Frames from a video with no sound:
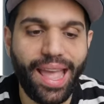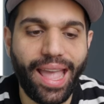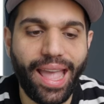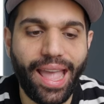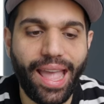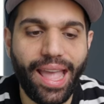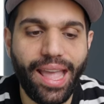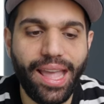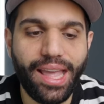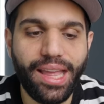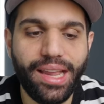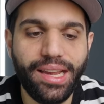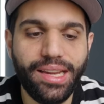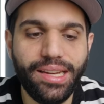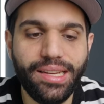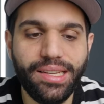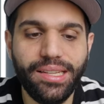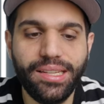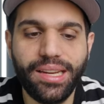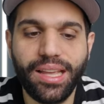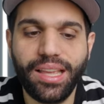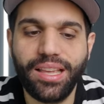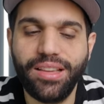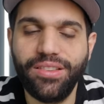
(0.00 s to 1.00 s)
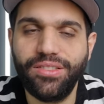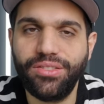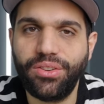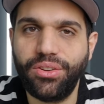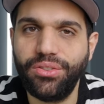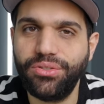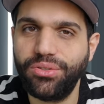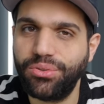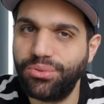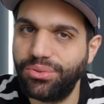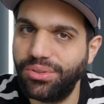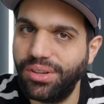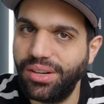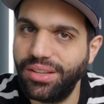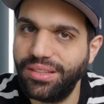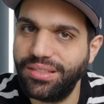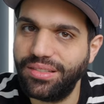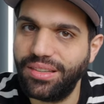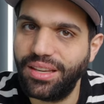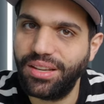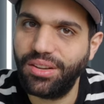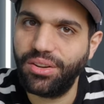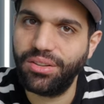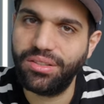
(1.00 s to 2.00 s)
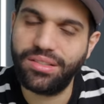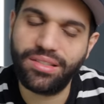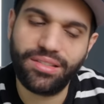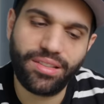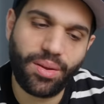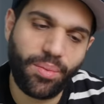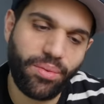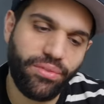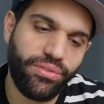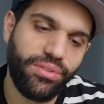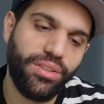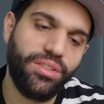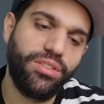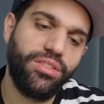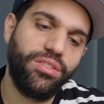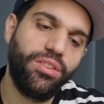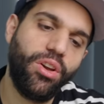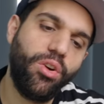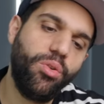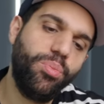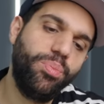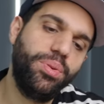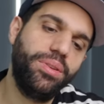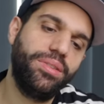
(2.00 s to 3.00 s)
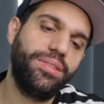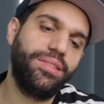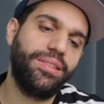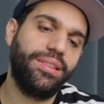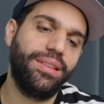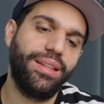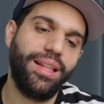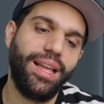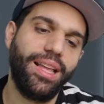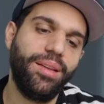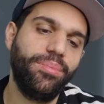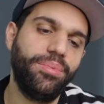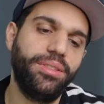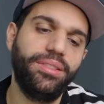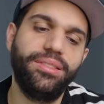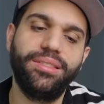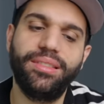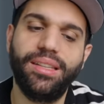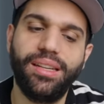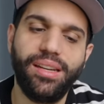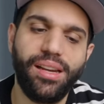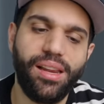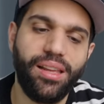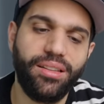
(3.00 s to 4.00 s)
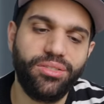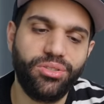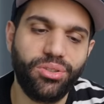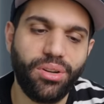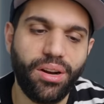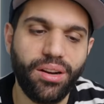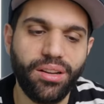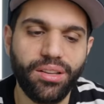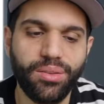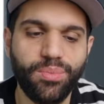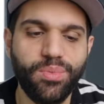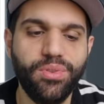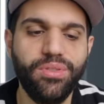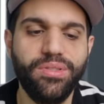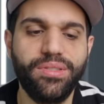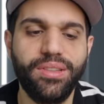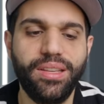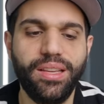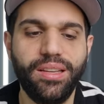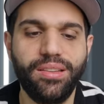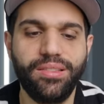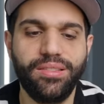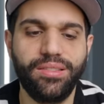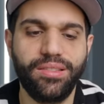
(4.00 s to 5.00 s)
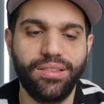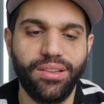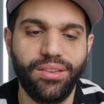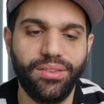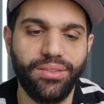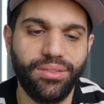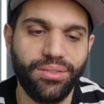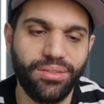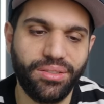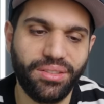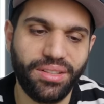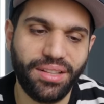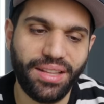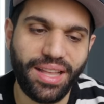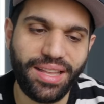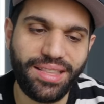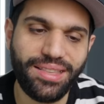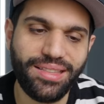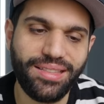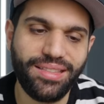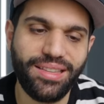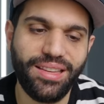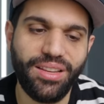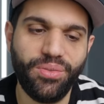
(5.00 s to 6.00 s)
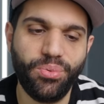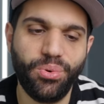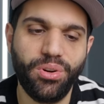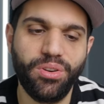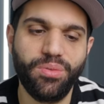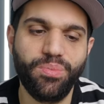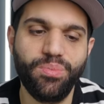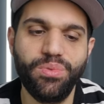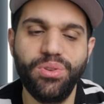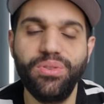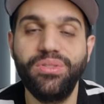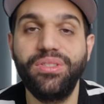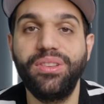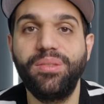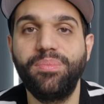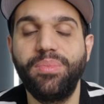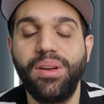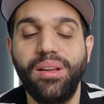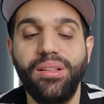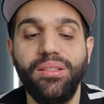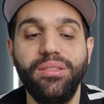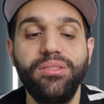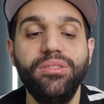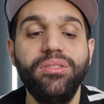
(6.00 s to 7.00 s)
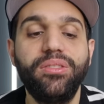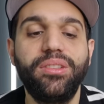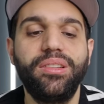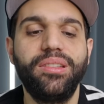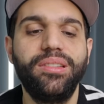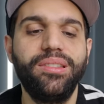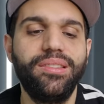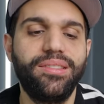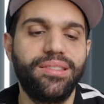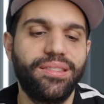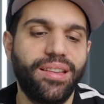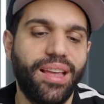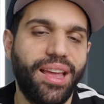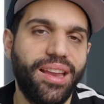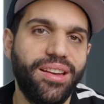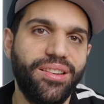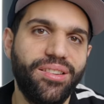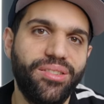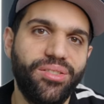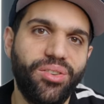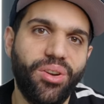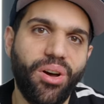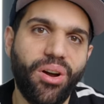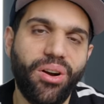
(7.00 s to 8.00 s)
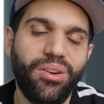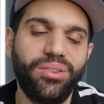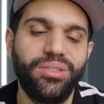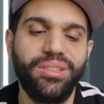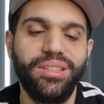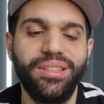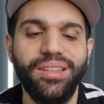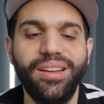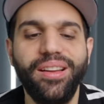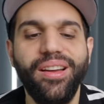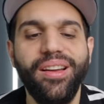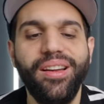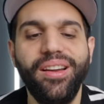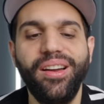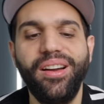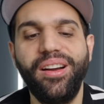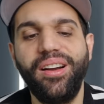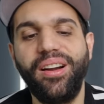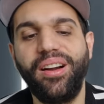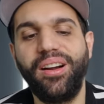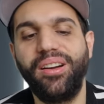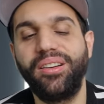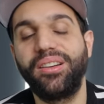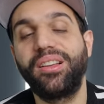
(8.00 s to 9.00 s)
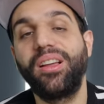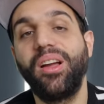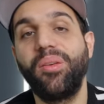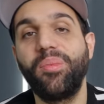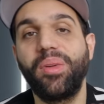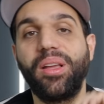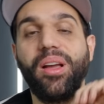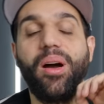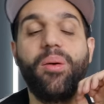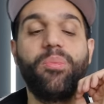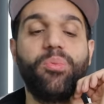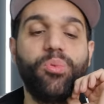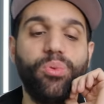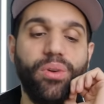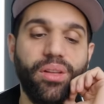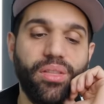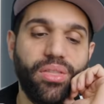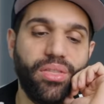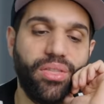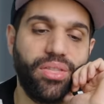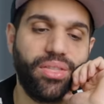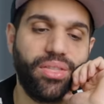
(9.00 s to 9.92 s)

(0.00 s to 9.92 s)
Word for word: And he's also releasing on some of the dopest labels and electronic music. So let's see what music by Lukas and Lauren are coming up with.